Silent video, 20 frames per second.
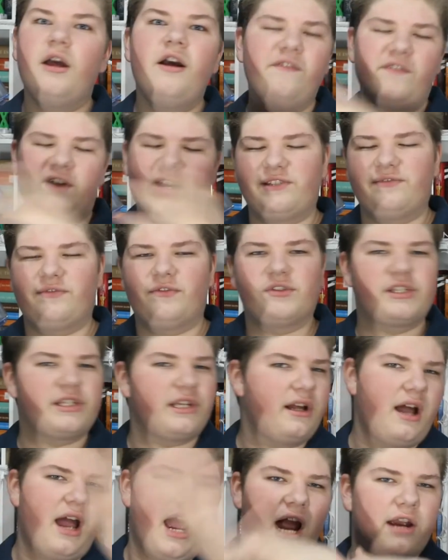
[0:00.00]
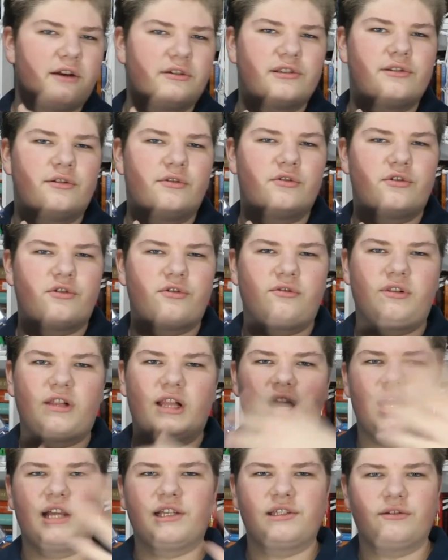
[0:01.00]
vice versa. Higher social
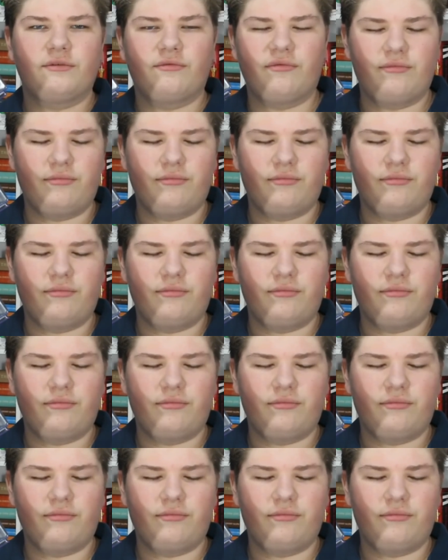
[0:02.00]
class